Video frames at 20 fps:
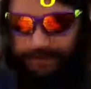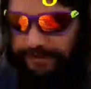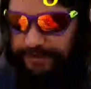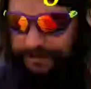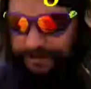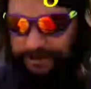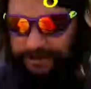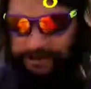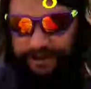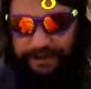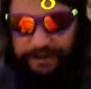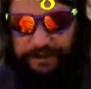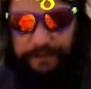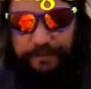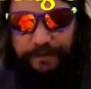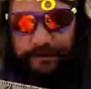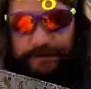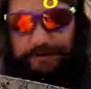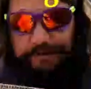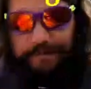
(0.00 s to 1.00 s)
This is like the
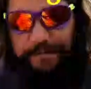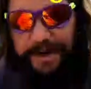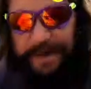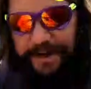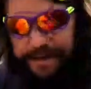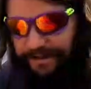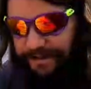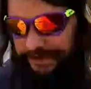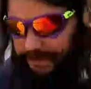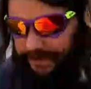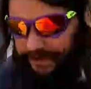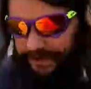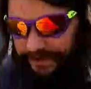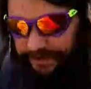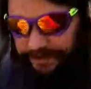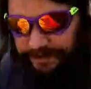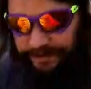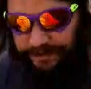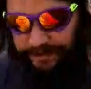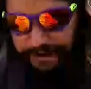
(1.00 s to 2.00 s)
most amazing
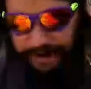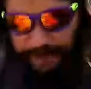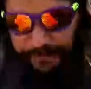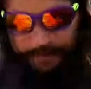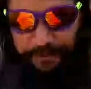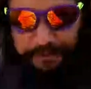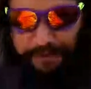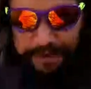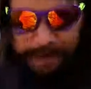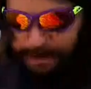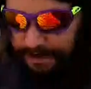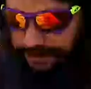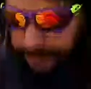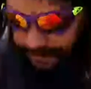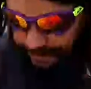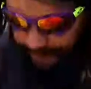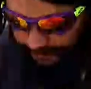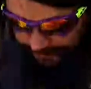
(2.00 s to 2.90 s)
thing ever made.